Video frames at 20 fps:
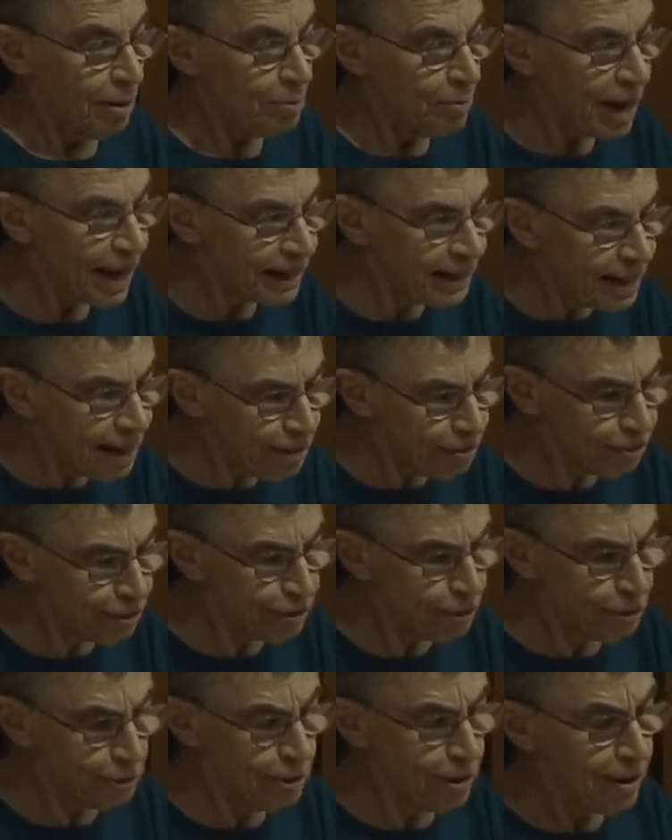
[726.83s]
My
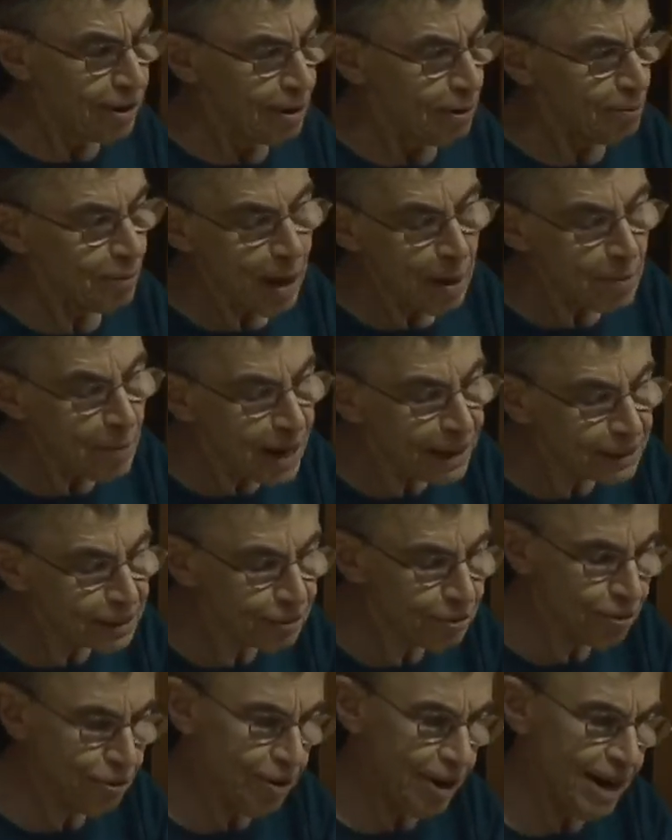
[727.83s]
nephew, my
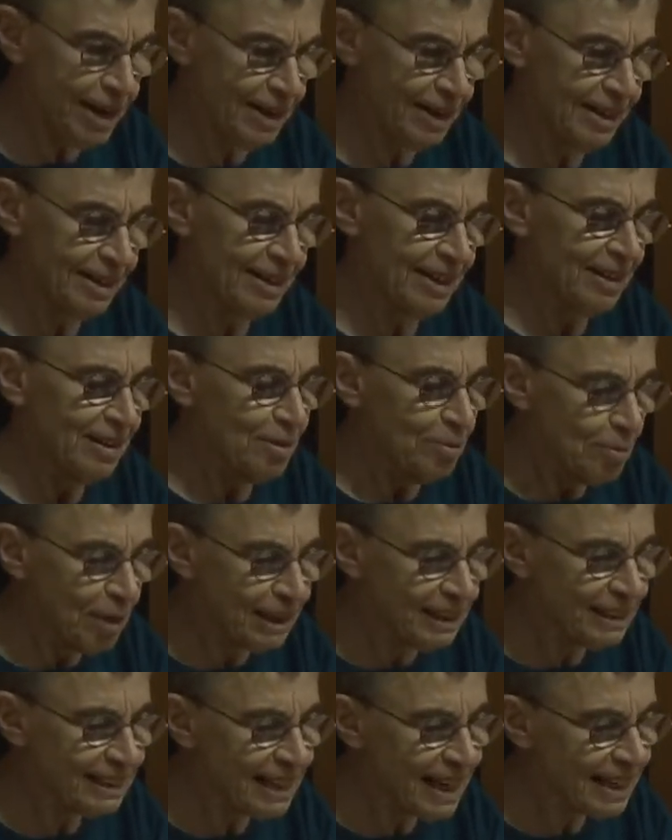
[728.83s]
best friend,
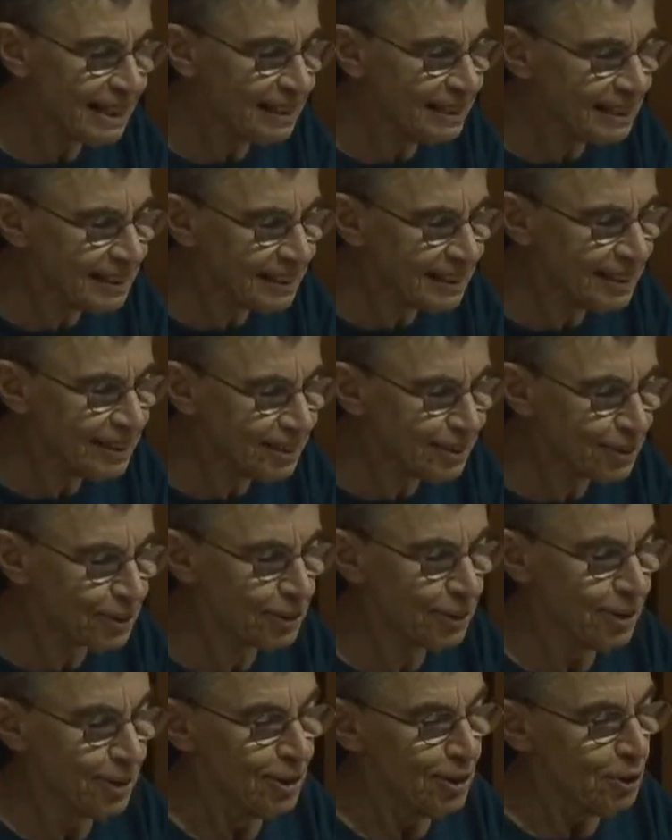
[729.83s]
my second
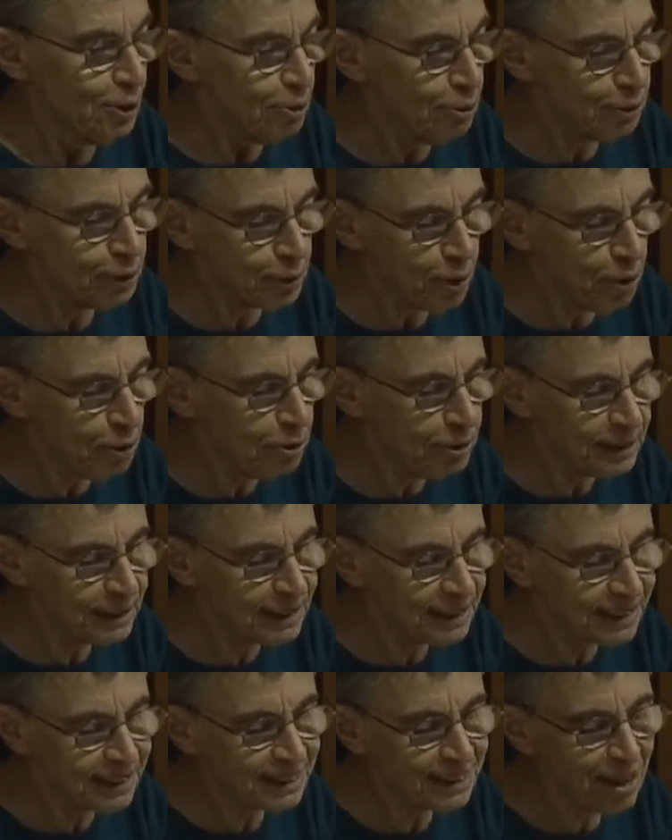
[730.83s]
sister, whose
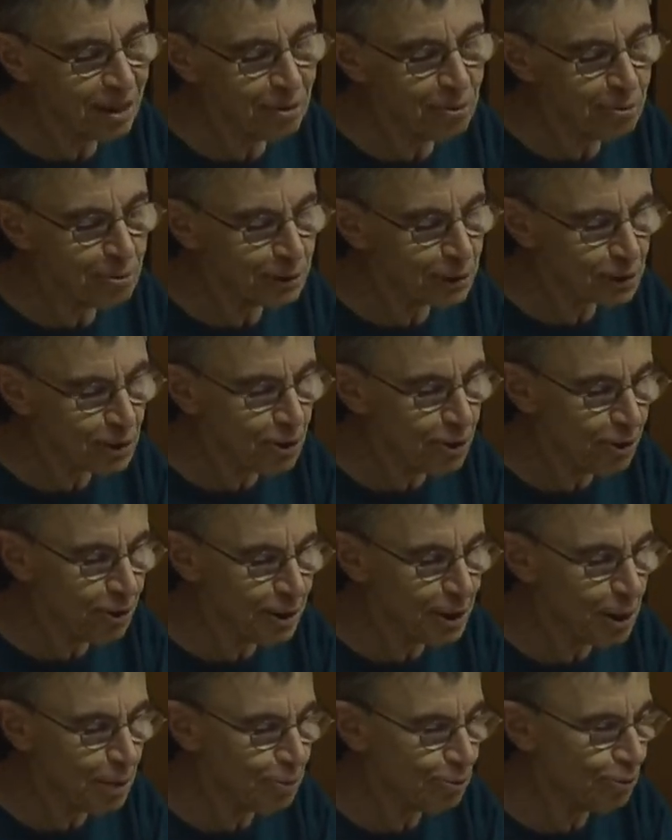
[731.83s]
oldest son was
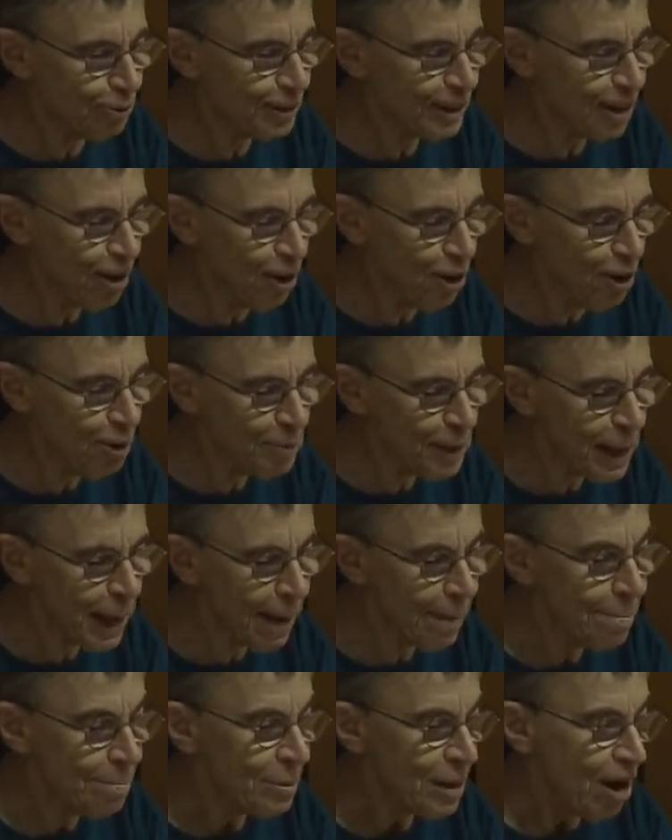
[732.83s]
called up for the army,